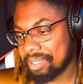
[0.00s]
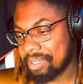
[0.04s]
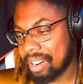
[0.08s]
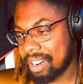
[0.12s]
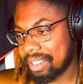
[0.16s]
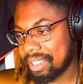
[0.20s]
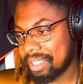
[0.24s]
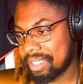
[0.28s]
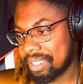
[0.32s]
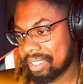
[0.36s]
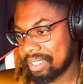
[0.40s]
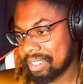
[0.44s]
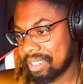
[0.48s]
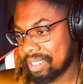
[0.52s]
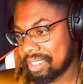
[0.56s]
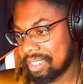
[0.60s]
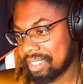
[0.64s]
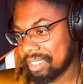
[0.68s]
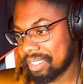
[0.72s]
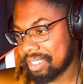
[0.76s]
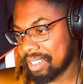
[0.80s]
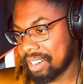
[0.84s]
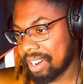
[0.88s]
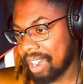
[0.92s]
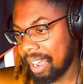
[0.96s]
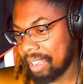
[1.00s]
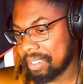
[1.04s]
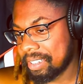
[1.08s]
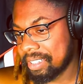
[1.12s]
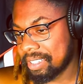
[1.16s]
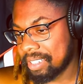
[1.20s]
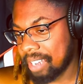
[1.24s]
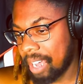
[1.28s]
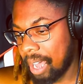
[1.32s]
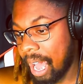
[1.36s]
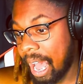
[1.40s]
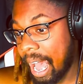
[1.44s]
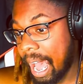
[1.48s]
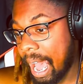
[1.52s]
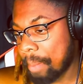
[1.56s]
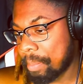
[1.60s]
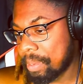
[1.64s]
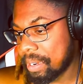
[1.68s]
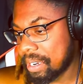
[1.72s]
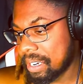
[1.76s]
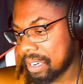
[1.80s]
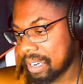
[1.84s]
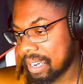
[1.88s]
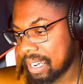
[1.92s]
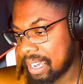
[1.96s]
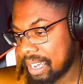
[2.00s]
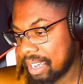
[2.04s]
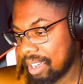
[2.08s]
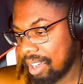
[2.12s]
Right? This is a hobby